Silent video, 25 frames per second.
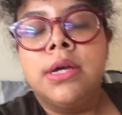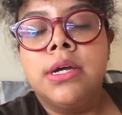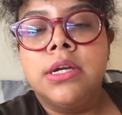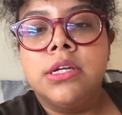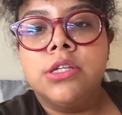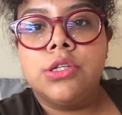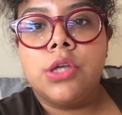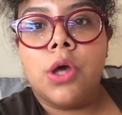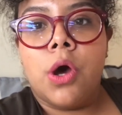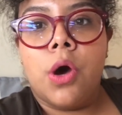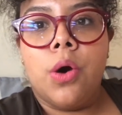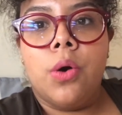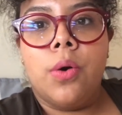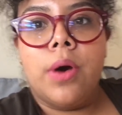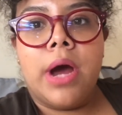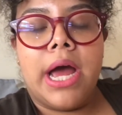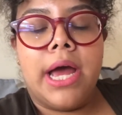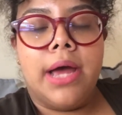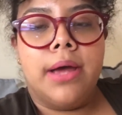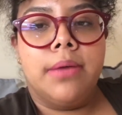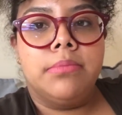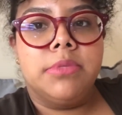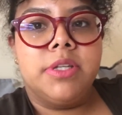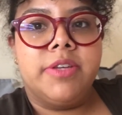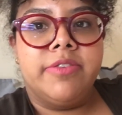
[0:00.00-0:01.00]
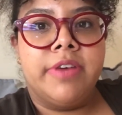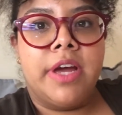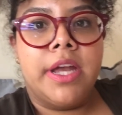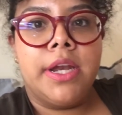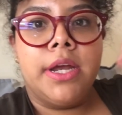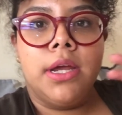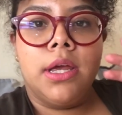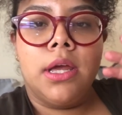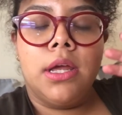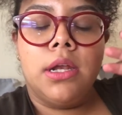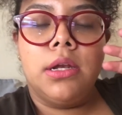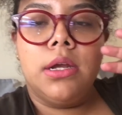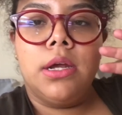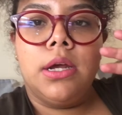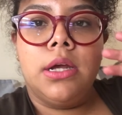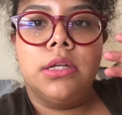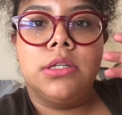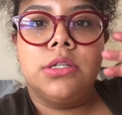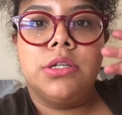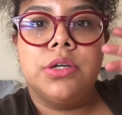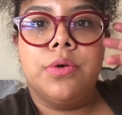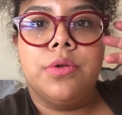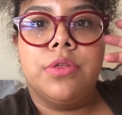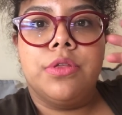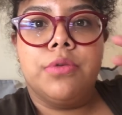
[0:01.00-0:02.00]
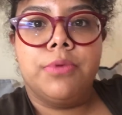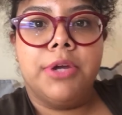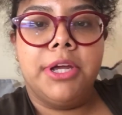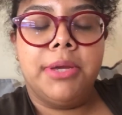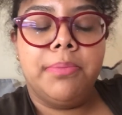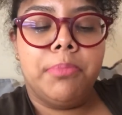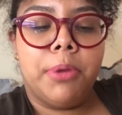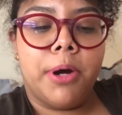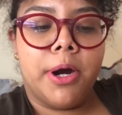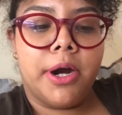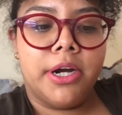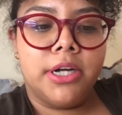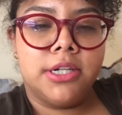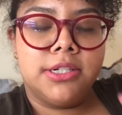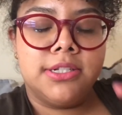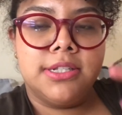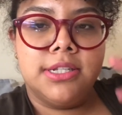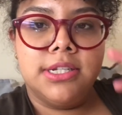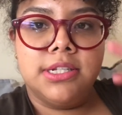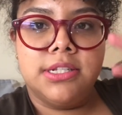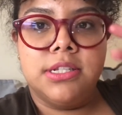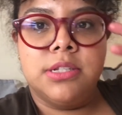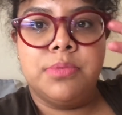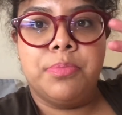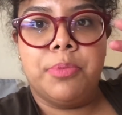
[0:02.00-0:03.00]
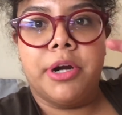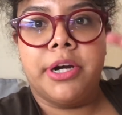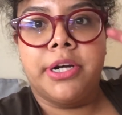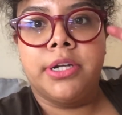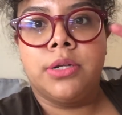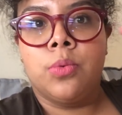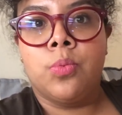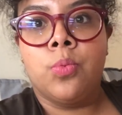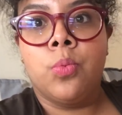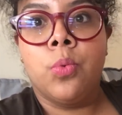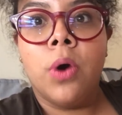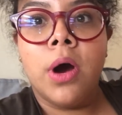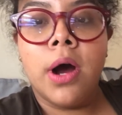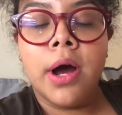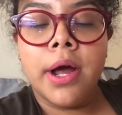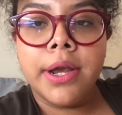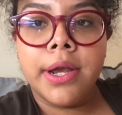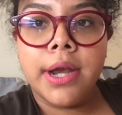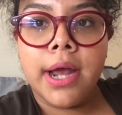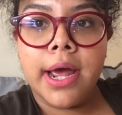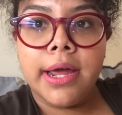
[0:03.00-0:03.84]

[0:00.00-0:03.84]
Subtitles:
So, I'm dividing it into three parts. This is part one.